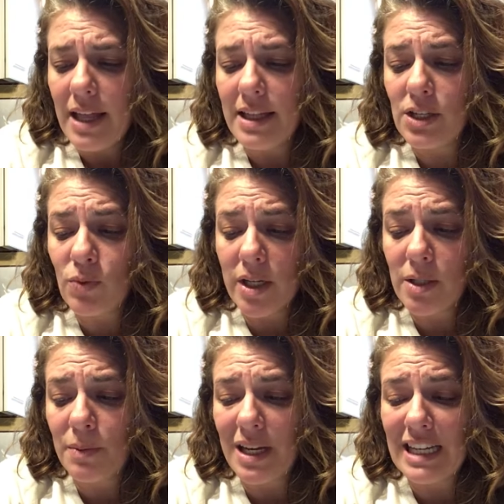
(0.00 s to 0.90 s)
This
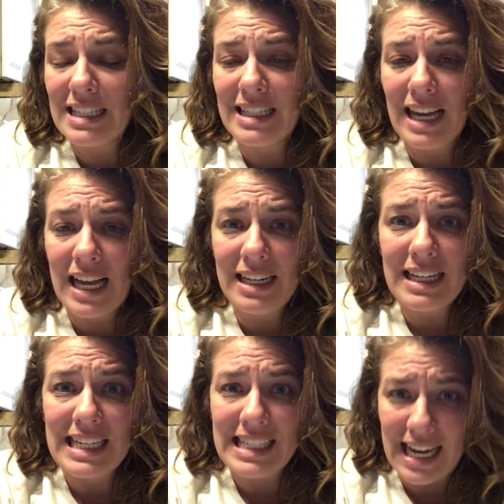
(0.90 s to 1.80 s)
recipe is not
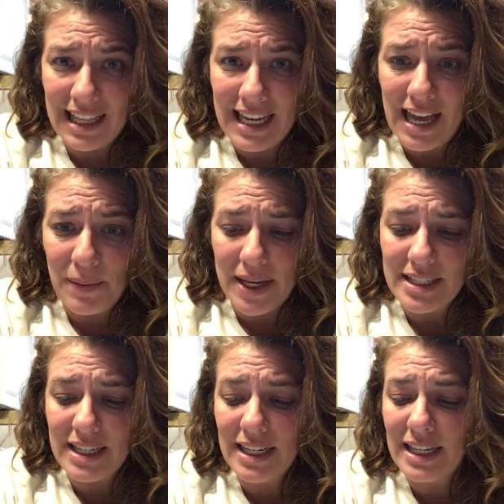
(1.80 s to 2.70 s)
exactly how I
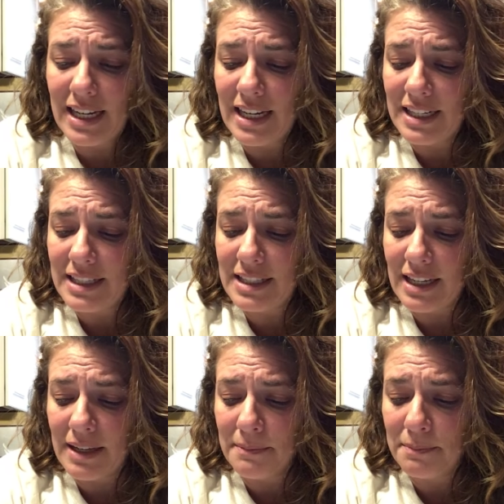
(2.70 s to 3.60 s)
did it. It's
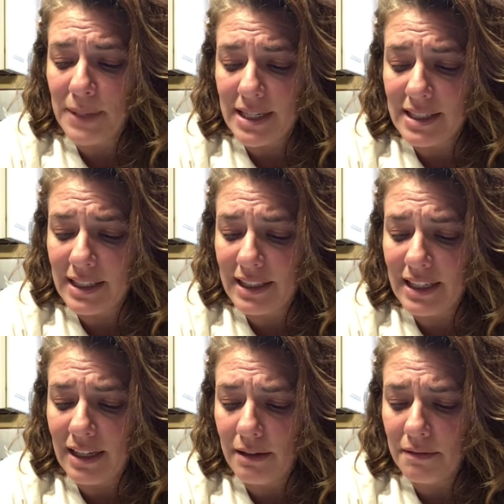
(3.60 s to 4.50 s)

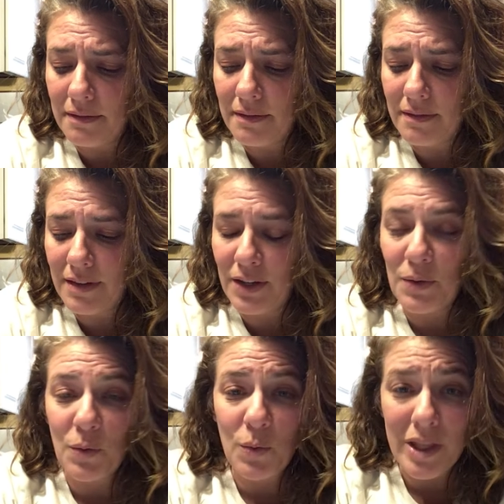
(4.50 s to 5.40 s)
basically
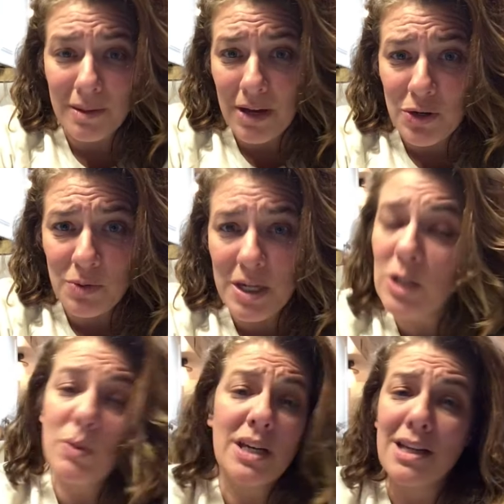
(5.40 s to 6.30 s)
with measurements
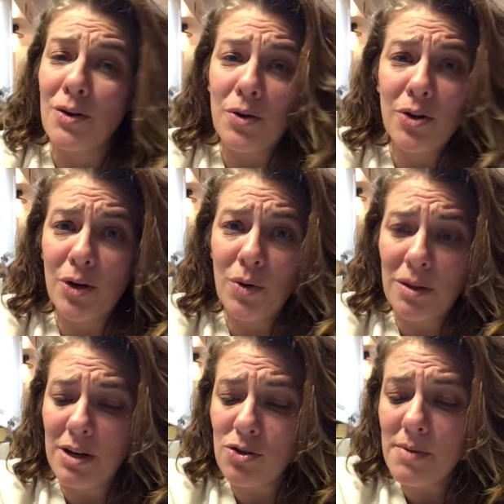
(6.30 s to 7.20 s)
because I don't cook with
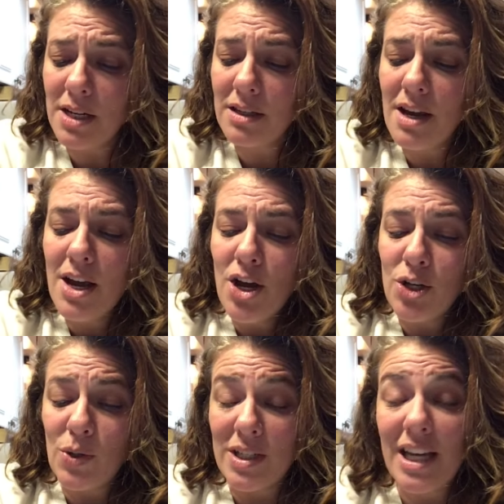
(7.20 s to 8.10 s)
measurements.
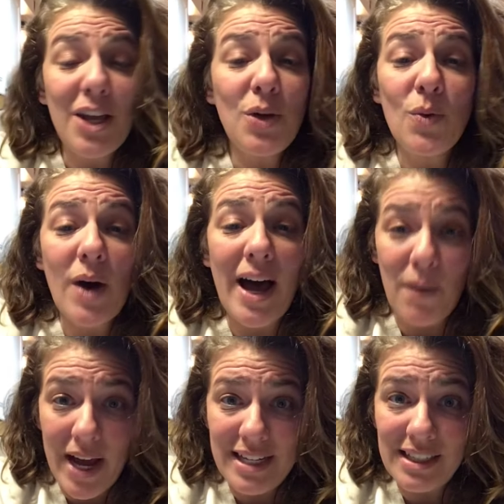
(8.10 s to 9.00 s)
So I'll tell you how
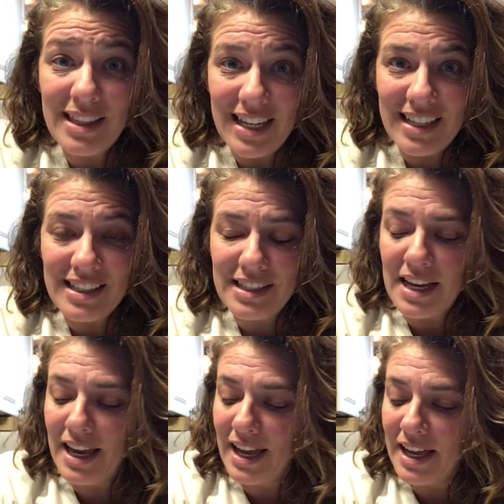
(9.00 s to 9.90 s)
I did things
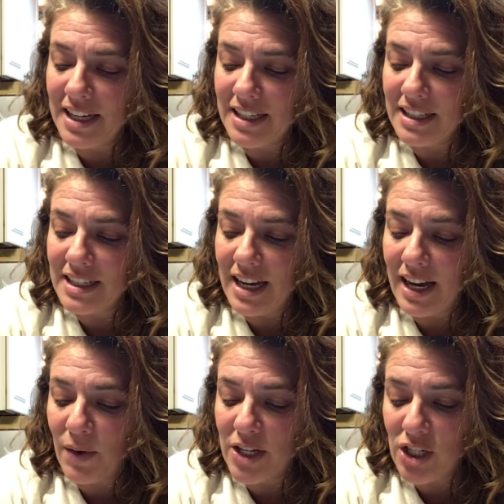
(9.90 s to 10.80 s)
and
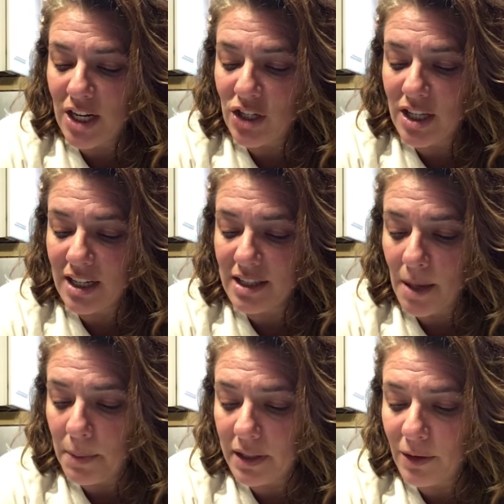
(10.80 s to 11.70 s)
how I changed things
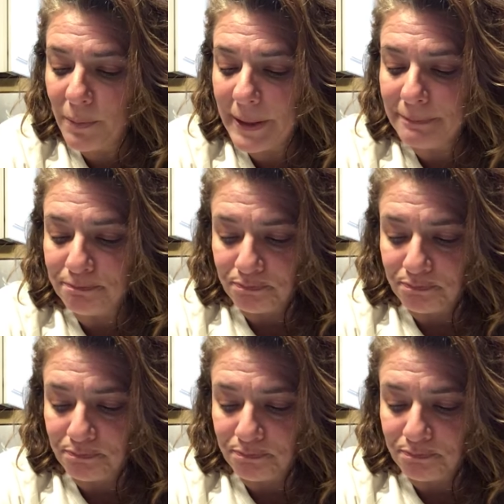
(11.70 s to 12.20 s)
up a little bit.